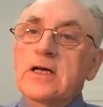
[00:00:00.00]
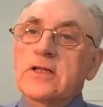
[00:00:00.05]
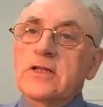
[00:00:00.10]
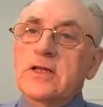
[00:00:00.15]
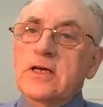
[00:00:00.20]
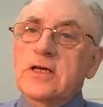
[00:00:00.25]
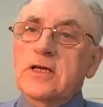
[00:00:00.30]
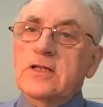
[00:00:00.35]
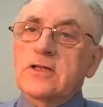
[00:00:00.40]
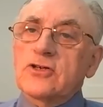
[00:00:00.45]

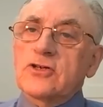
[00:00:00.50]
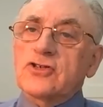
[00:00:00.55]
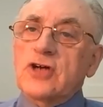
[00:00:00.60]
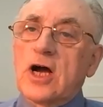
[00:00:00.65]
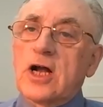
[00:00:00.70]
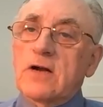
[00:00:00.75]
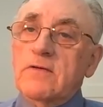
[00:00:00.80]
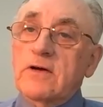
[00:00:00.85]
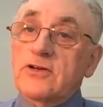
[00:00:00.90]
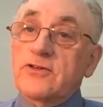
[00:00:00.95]
the
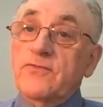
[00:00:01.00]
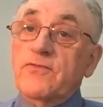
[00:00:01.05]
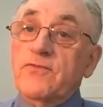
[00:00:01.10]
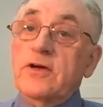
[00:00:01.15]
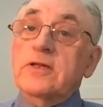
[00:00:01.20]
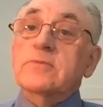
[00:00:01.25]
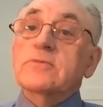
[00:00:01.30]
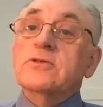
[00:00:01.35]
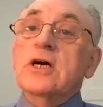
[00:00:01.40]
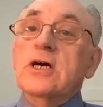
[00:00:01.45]
Charter of Rights and
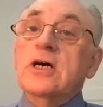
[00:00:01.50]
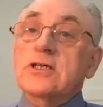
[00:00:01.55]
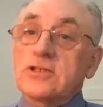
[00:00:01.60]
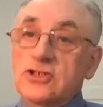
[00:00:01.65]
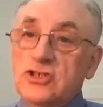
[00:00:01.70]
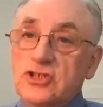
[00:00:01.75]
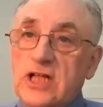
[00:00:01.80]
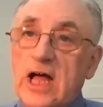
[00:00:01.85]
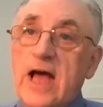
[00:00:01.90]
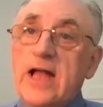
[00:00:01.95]
Freedoms,
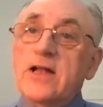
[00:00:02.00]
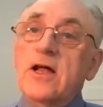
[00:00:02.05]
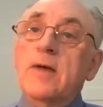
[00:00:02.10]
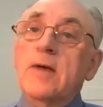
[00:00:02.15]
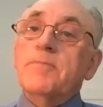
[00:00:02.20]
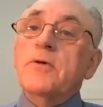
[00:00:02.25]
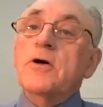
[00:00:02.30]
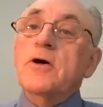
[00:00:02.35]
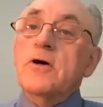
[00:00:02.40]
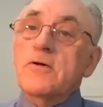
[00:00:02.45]
to stand
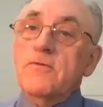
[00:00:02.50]
up